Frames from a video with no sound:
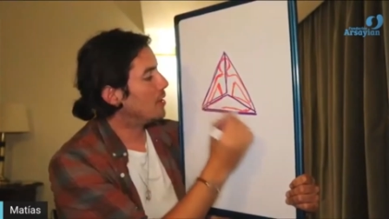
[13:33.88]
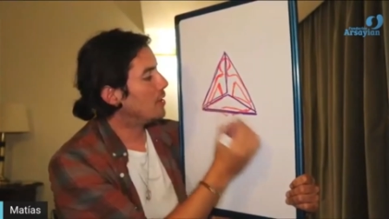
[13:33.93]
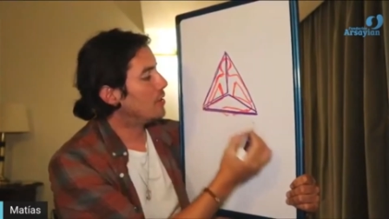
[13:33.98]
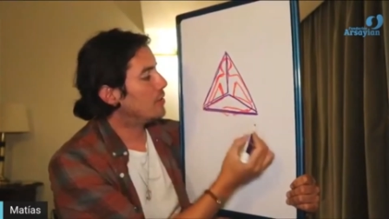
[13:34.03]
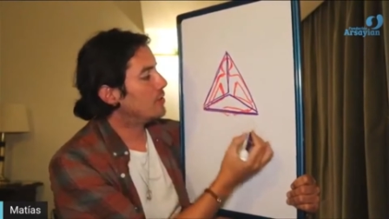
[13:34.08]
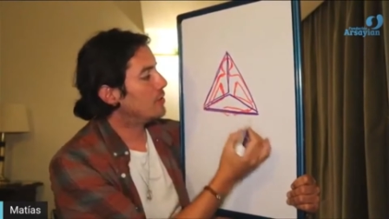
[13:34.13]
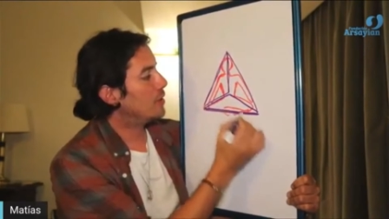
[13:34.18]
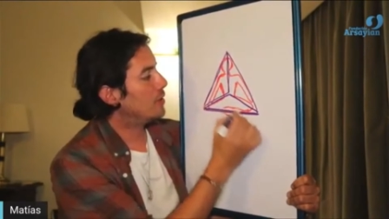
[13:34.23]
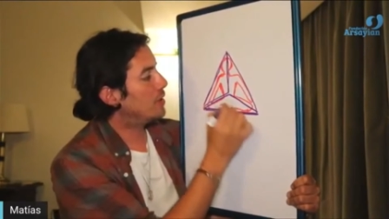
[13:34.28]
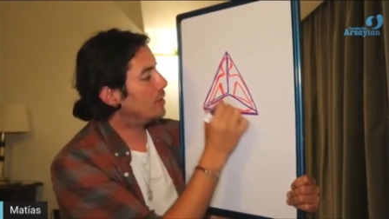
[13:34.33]

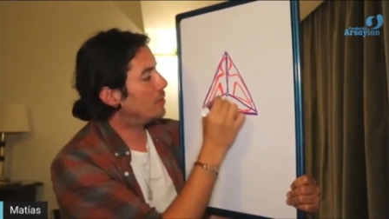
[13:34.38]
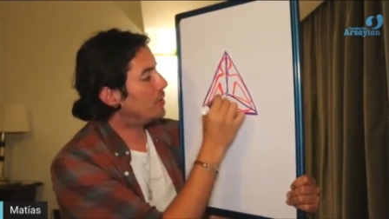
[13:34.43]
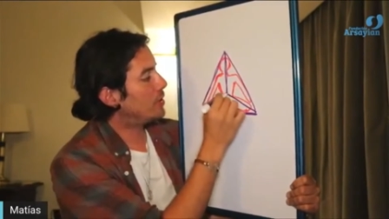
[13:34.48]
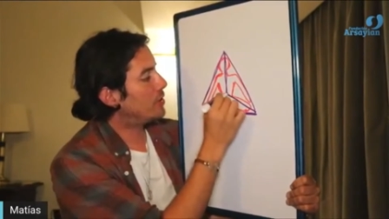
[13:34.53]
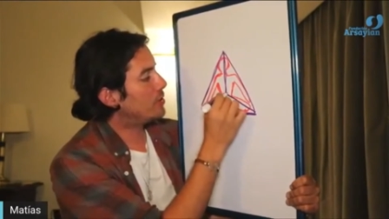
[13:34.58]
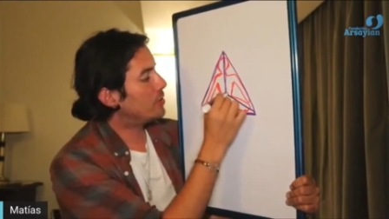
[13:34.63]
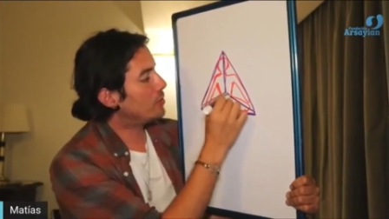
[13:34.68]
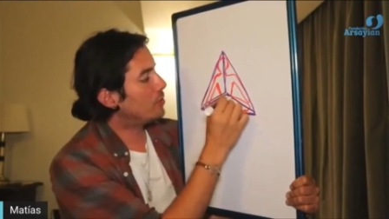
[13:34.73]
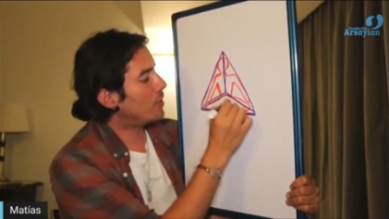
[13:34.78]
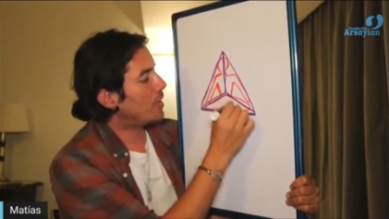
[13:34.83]
So the
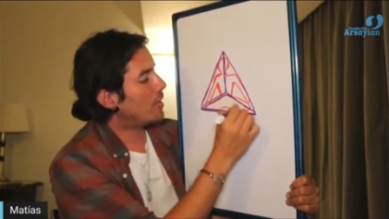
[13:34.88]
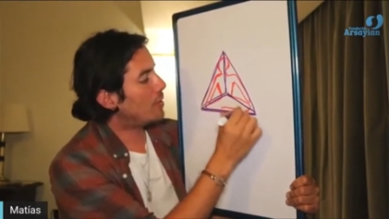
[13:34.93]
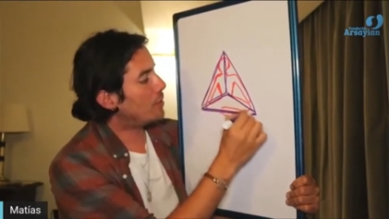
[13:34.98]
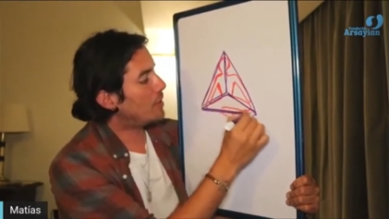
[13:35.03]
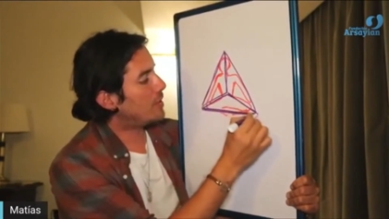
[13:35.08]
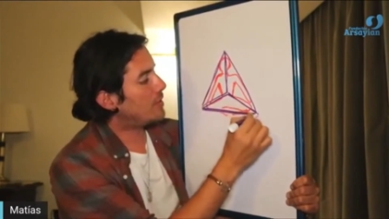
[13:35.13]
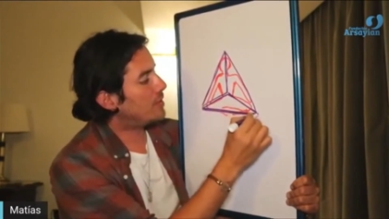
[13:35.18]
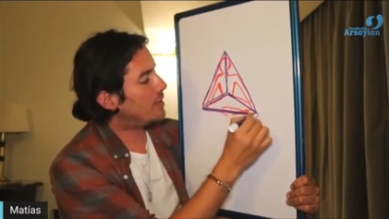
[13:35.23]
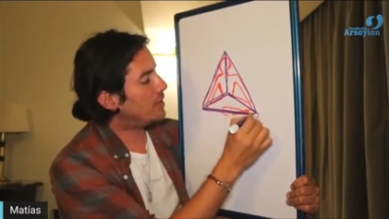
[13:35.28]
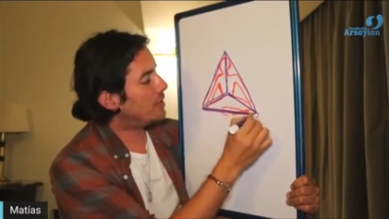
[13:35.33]
reason why we
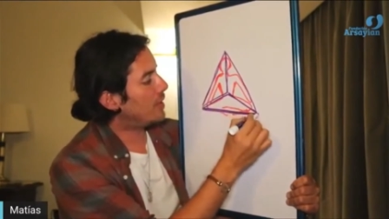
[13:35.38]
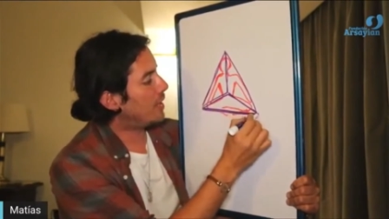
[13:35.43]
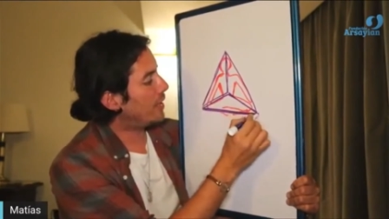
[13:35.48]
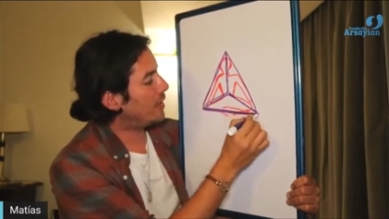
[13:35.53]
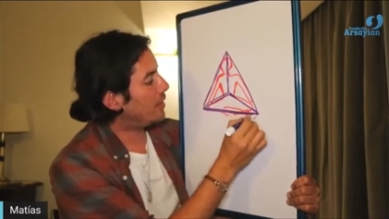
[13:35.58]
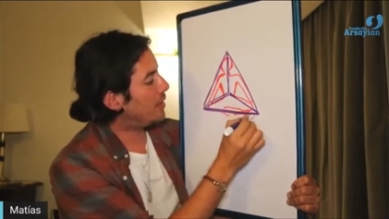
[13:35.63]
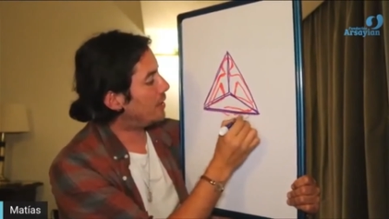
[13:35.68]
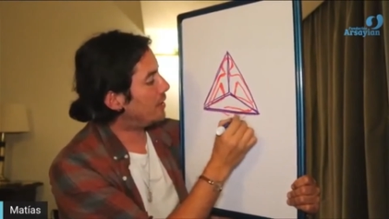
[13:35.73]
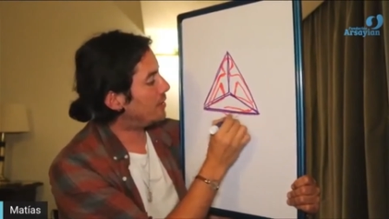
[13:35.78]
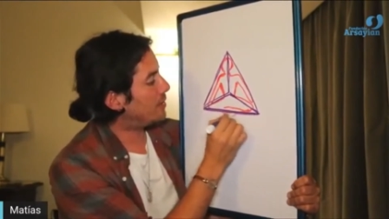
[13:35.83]
sit
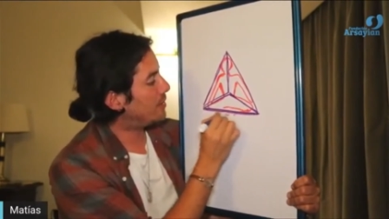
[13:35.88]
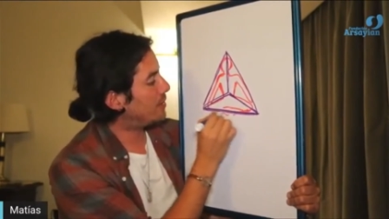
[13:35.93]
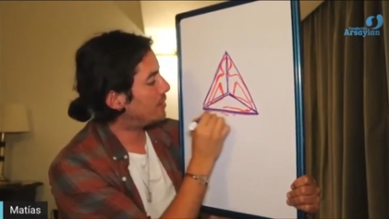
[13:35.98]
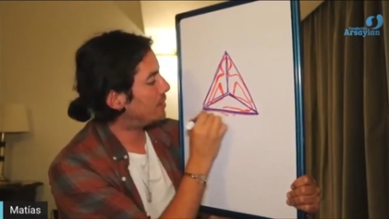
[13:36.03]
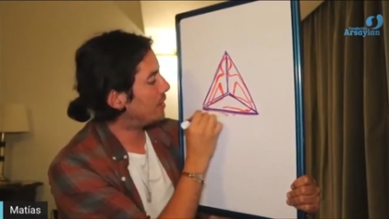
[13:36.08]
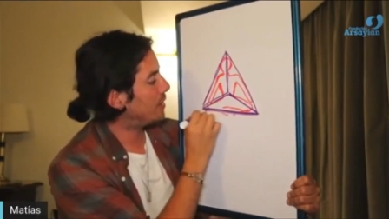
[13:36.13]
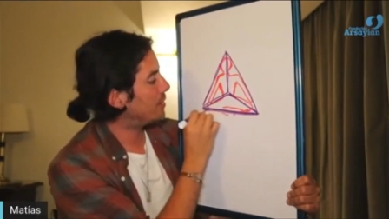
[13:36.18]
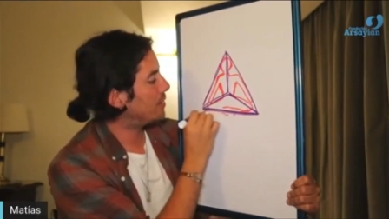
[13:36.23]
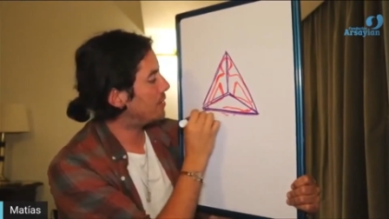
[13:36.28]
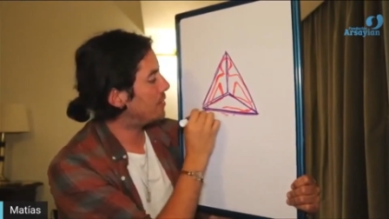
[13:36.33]
like this
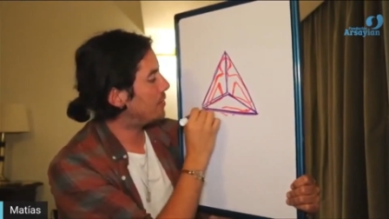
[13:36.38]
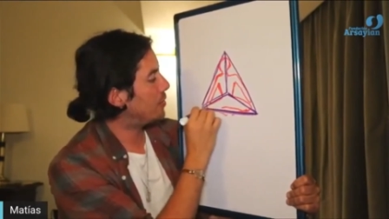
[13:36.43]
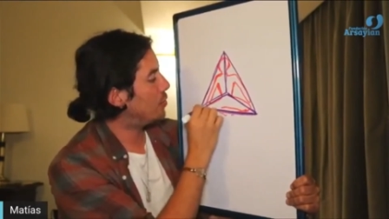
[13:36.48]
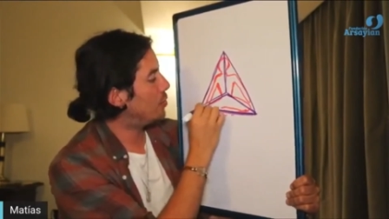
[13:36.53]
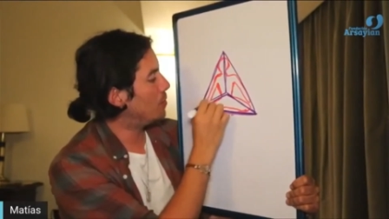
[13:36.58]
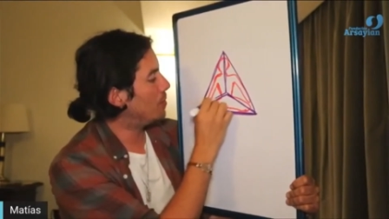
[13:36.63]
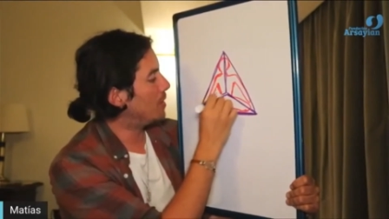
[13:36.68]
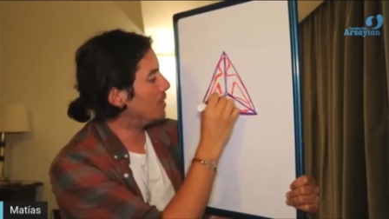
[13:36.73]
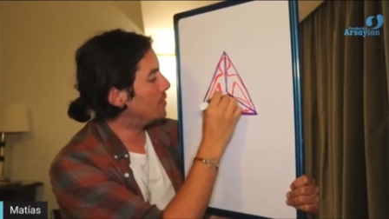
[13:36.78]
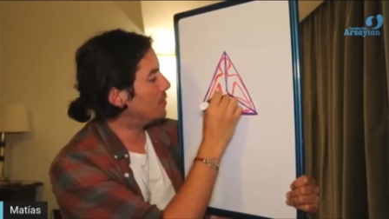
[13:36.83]
as
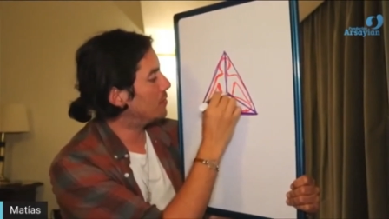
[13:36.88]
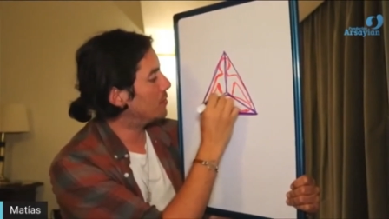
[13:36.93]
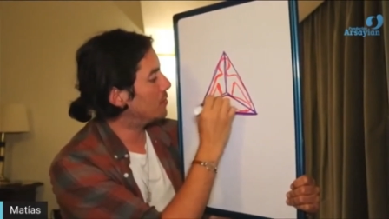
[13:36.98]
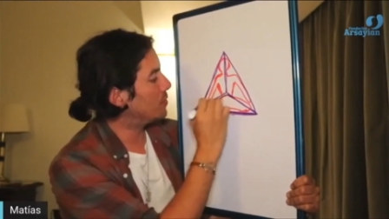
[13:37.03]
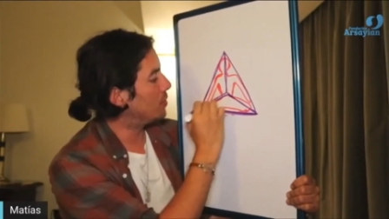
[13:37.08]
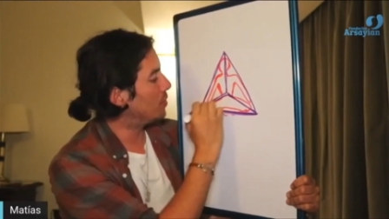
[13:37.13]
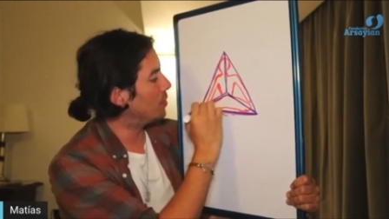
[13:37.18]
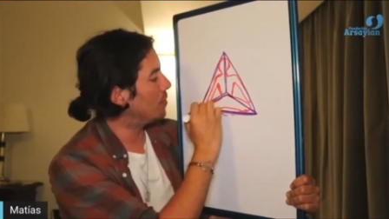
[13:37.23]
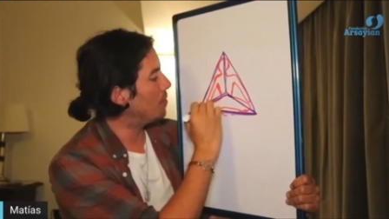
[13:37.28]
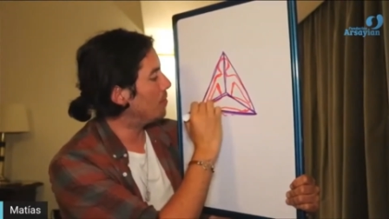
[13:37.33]
humans
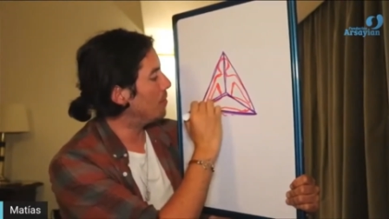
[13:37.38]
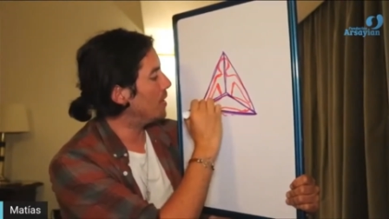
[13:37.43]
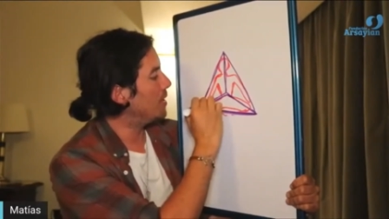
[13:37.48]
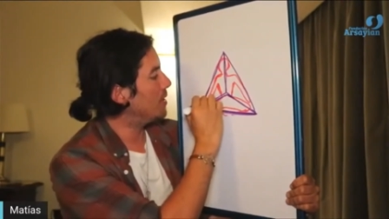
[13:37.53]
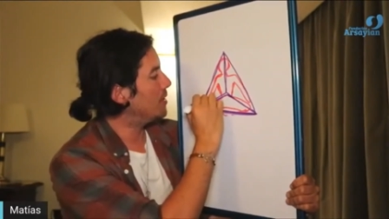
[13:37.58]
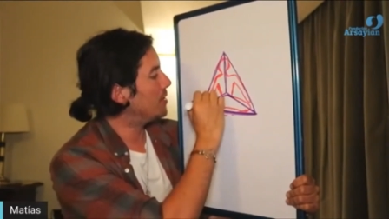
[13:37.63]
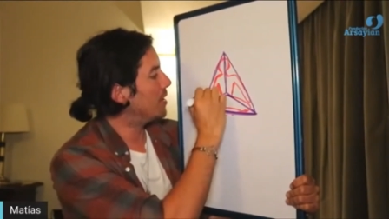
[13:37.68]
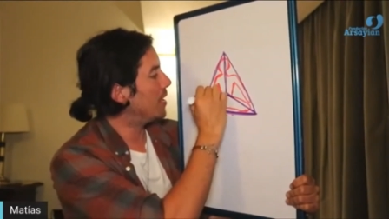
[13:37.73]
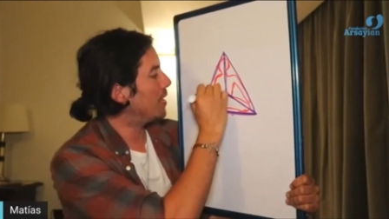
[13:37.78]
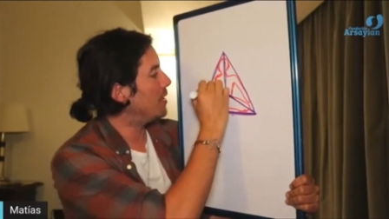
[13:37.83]
to
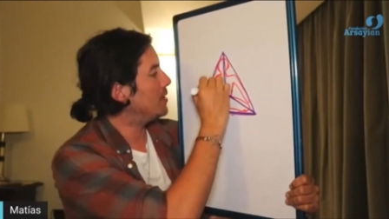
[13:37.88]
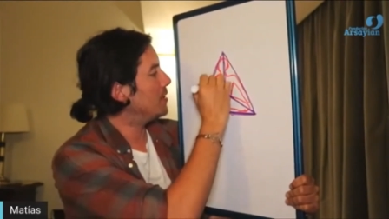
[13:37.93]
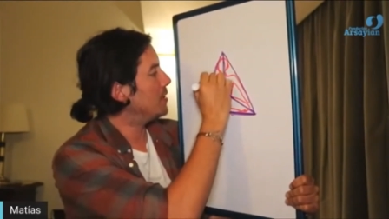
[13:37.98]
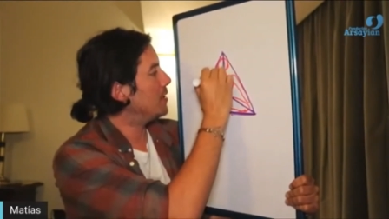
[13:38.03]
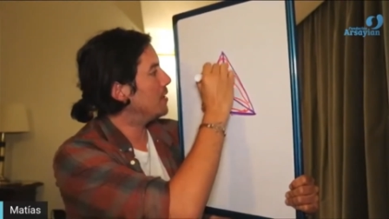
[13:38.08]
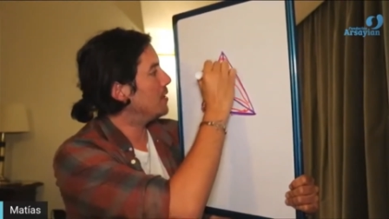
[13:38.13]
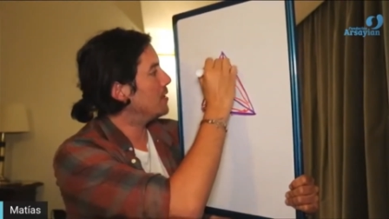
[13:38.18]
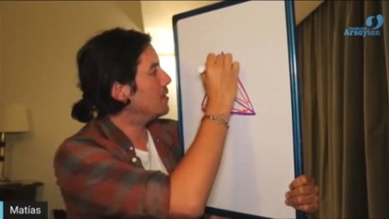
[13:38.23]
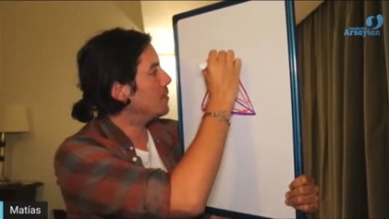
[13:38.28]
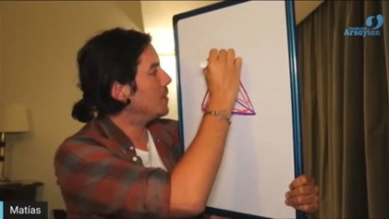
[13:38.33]
meditate
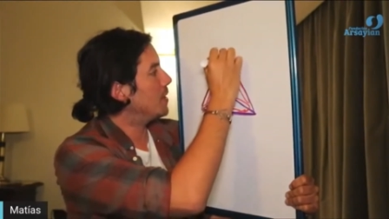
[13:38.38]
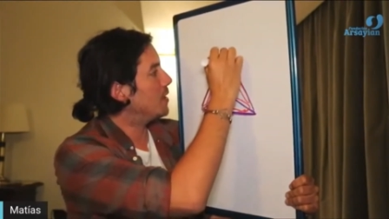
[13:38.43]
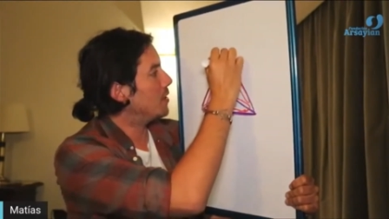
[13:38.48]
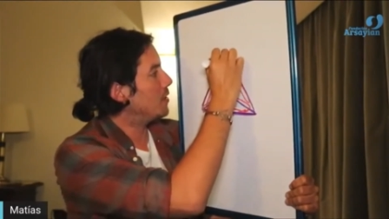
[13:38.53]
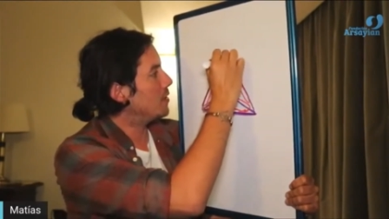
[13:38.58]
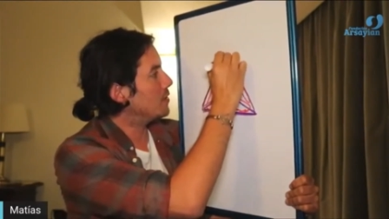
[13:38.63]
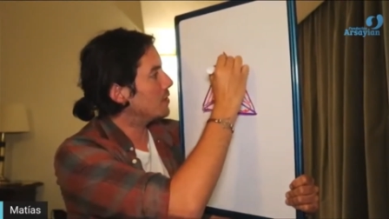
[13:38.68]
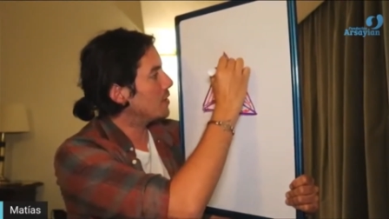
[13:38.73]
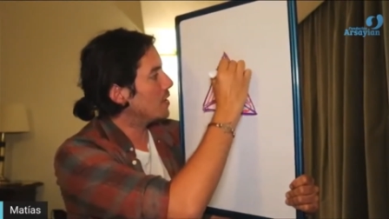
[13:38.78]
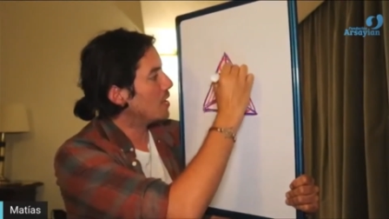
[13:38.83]
is
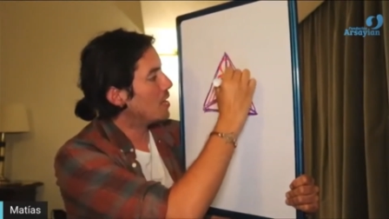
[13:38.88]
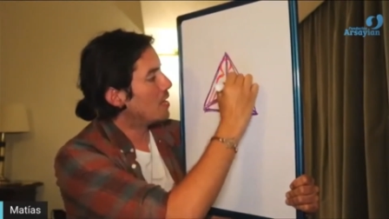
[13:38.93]
because